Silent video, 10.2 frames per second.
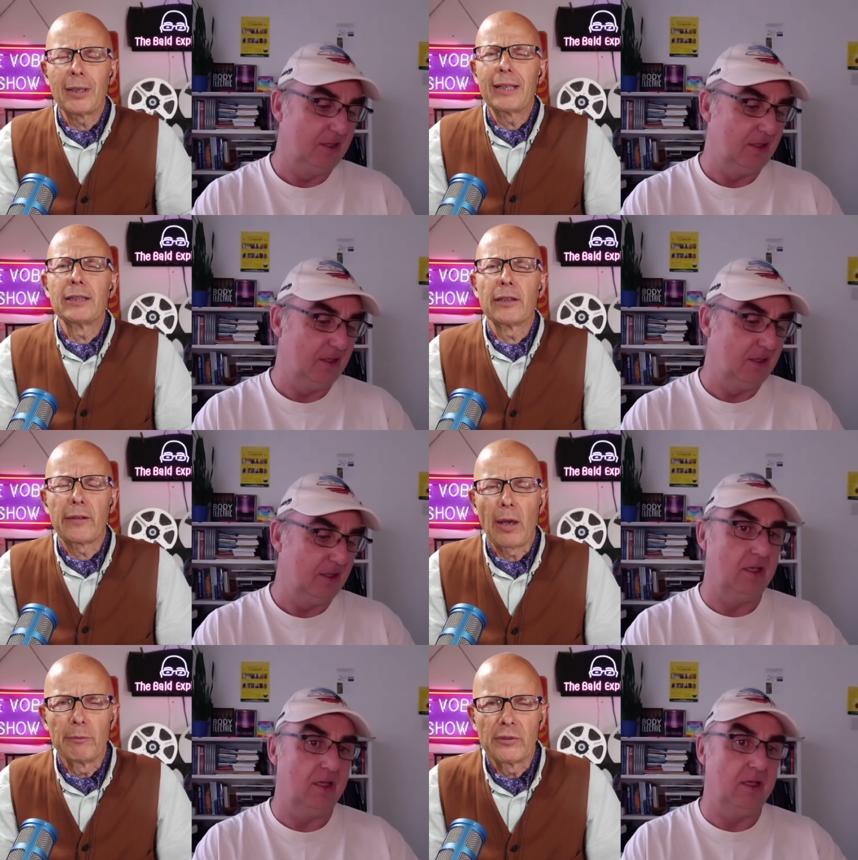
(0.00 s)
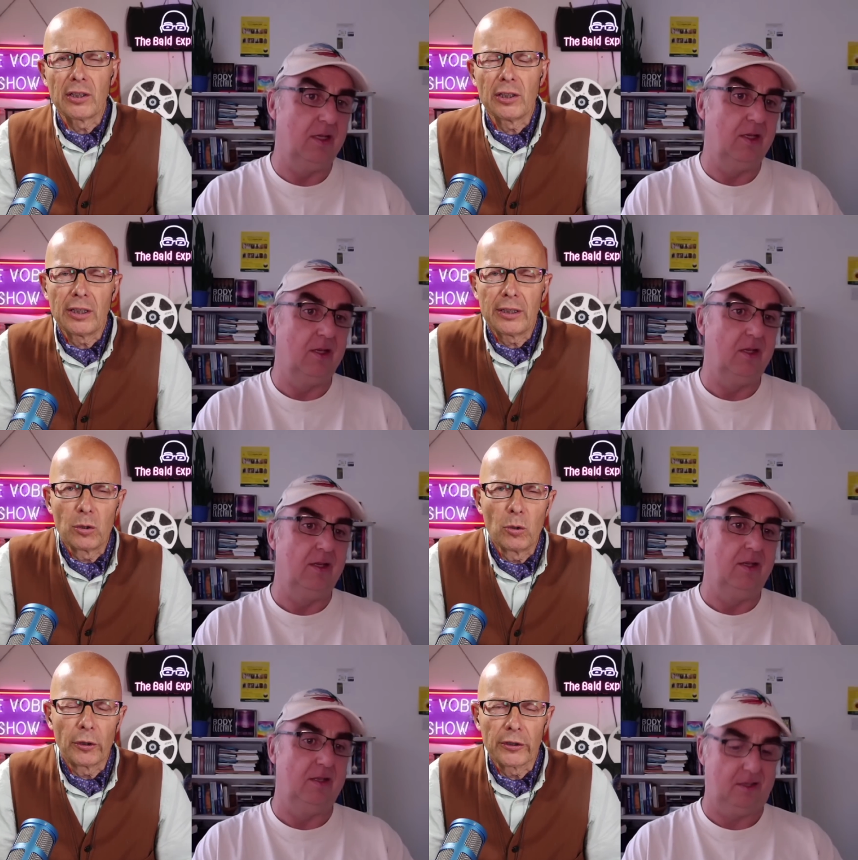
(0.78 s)
Speaker 1: twiddling your thumbs in
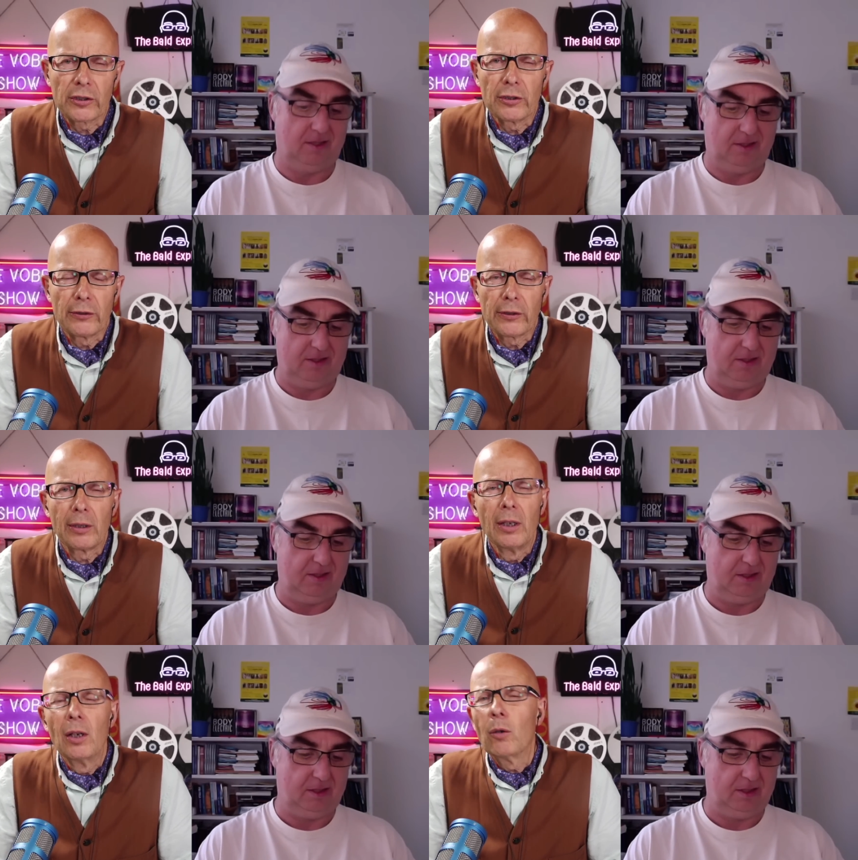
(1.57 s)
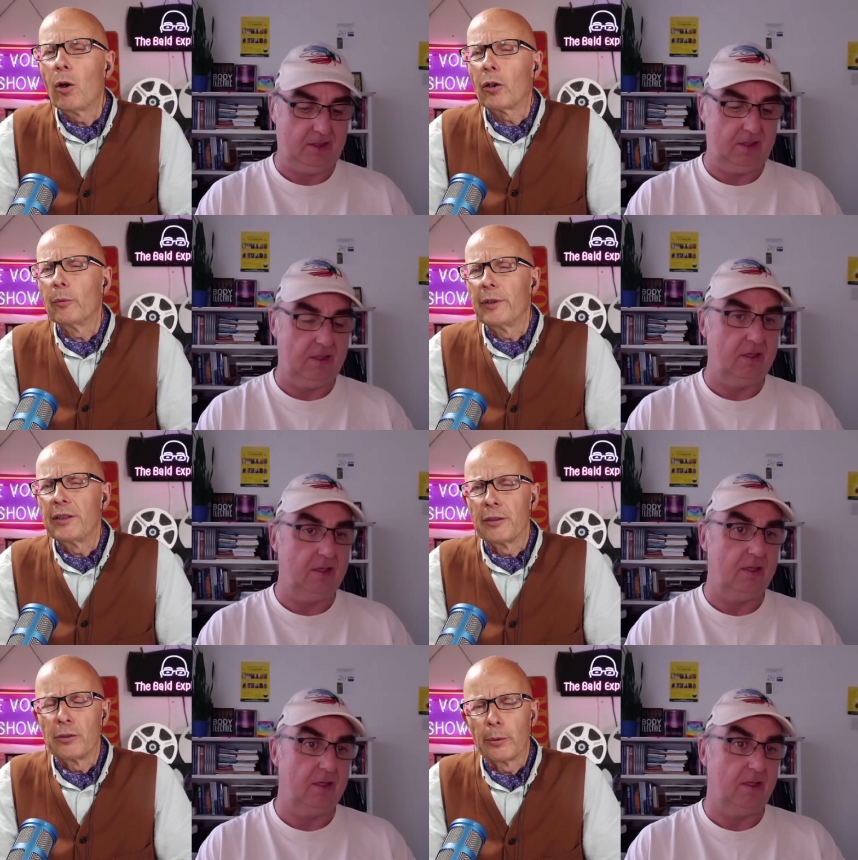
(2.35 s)
early August and you think, what
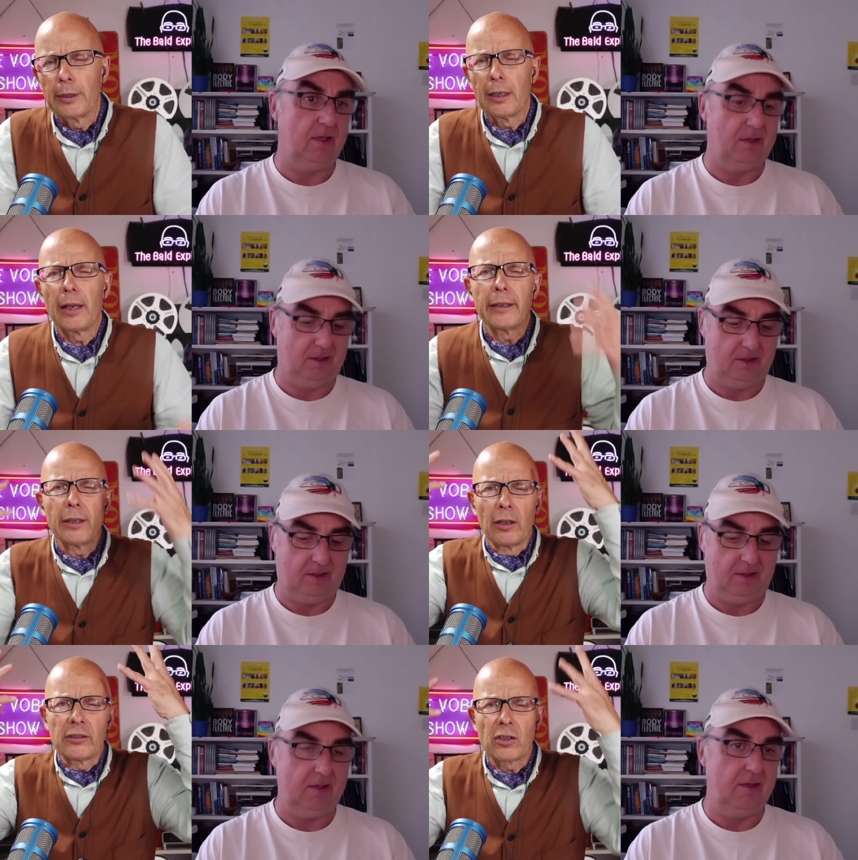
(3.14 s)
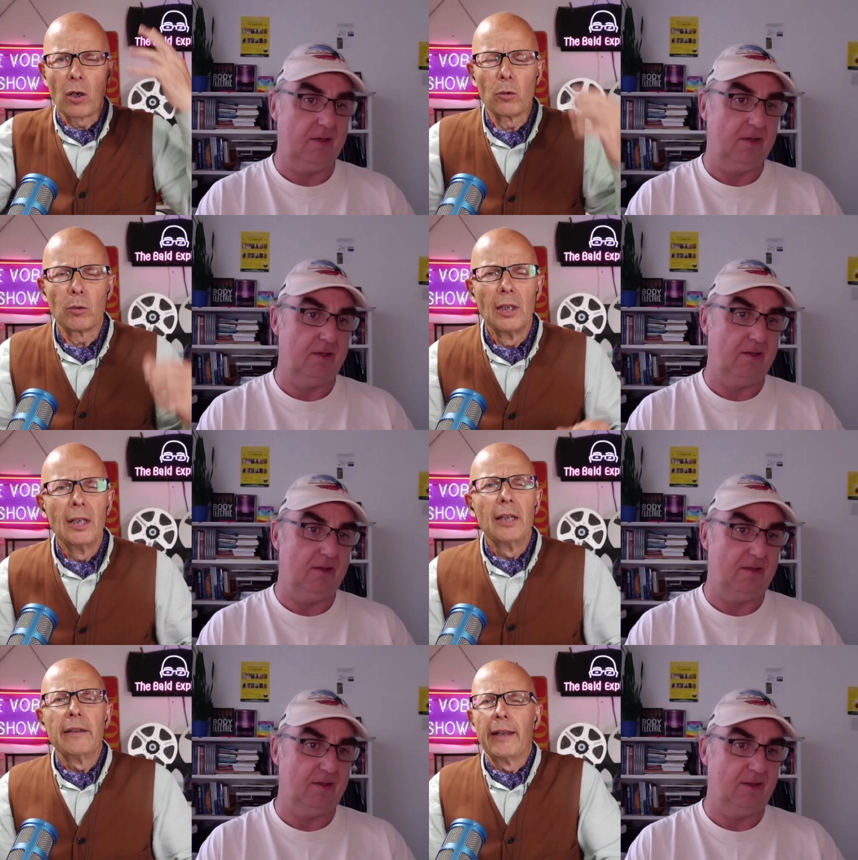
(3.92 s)
can we do to enlighten our
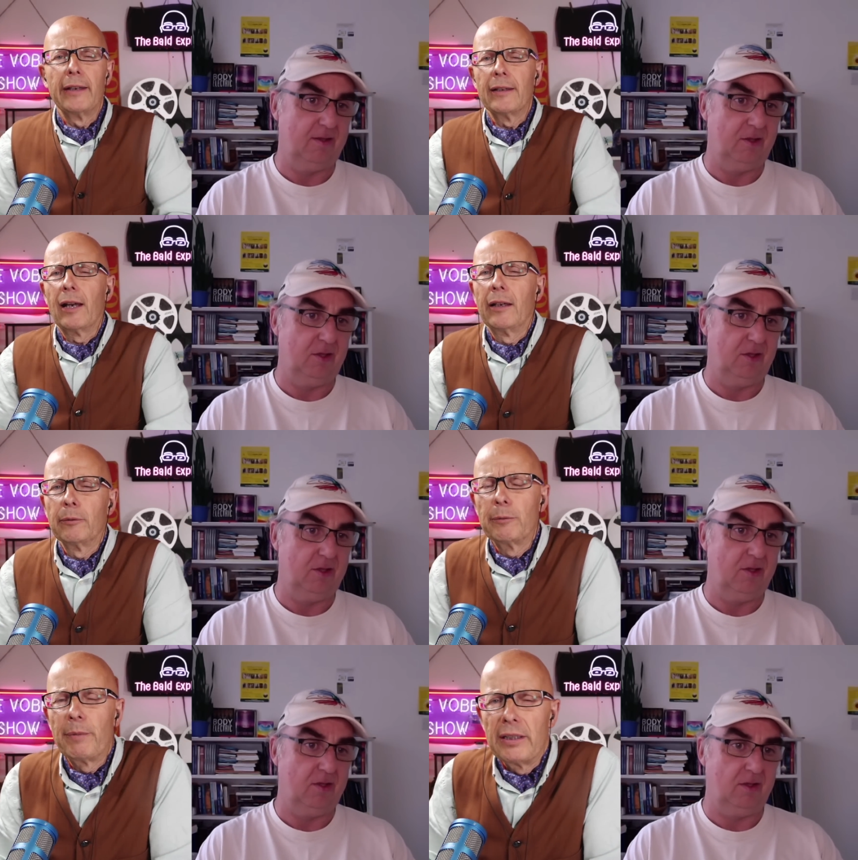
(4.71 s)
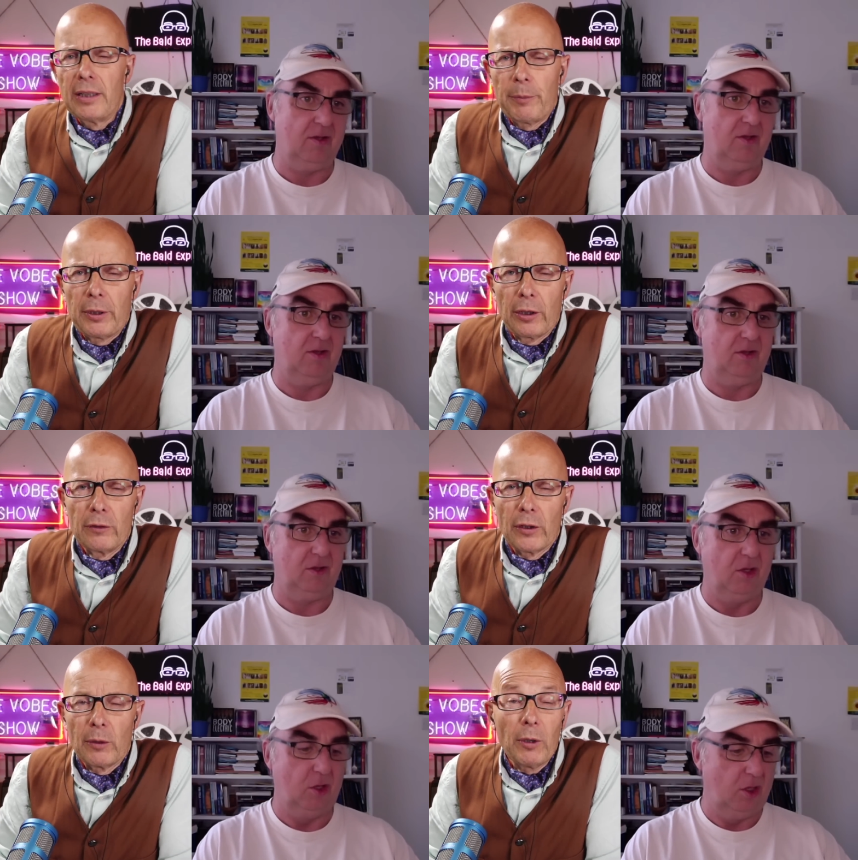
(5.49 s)
soul? Then I would be
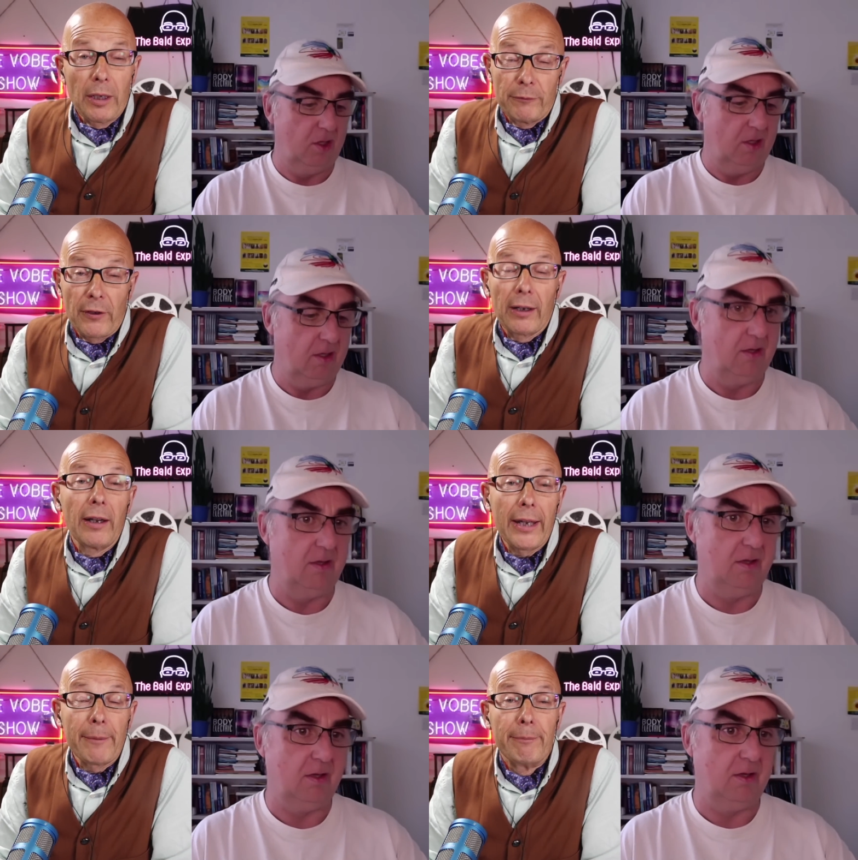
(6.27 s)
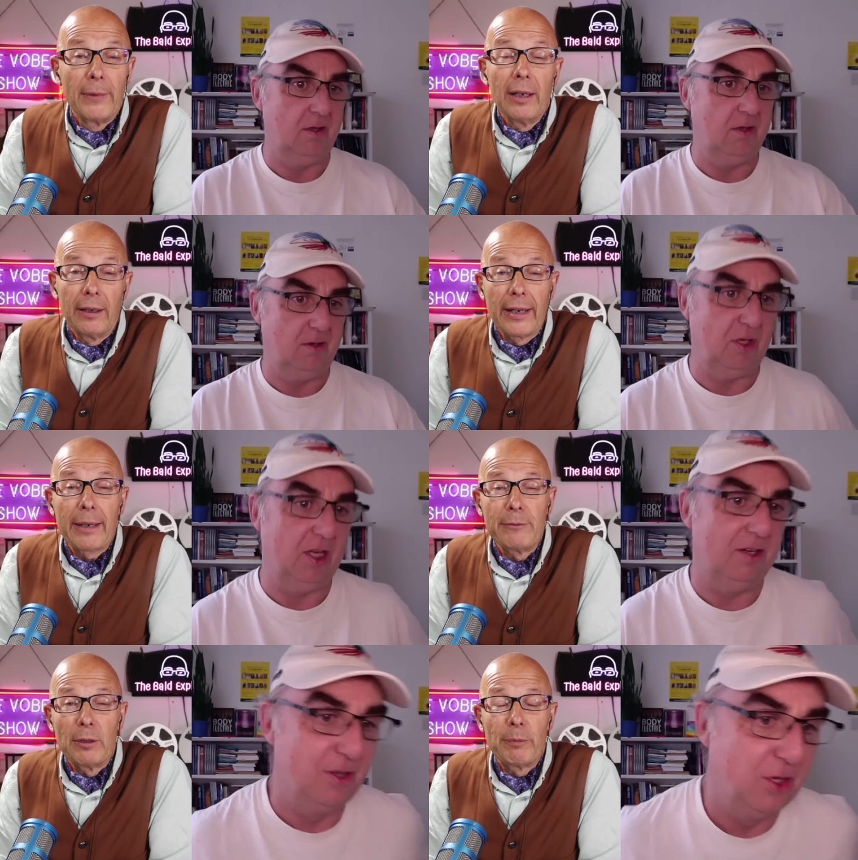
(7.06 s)
nipping over. Well, in fact, I am.
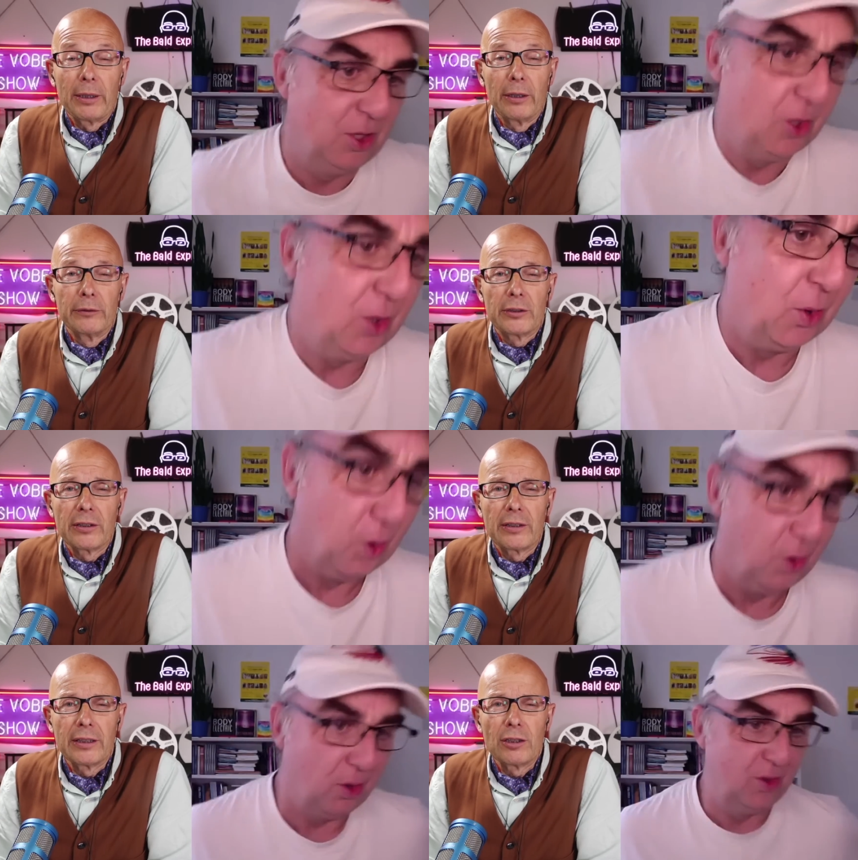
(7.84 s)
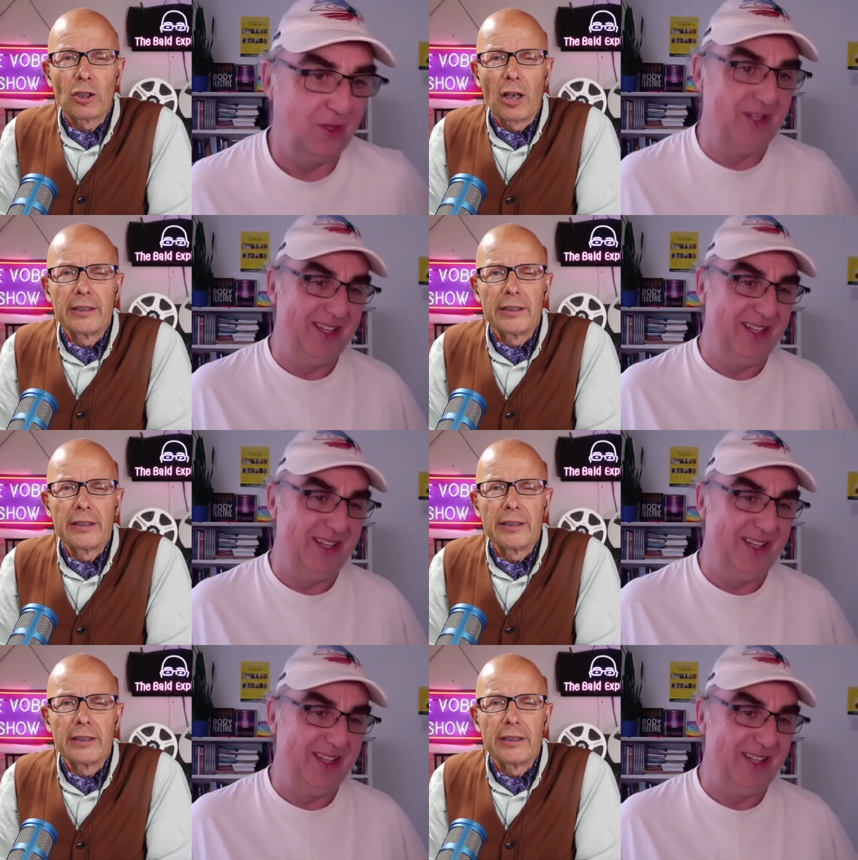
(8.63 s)
Yeah. I am nipping over to the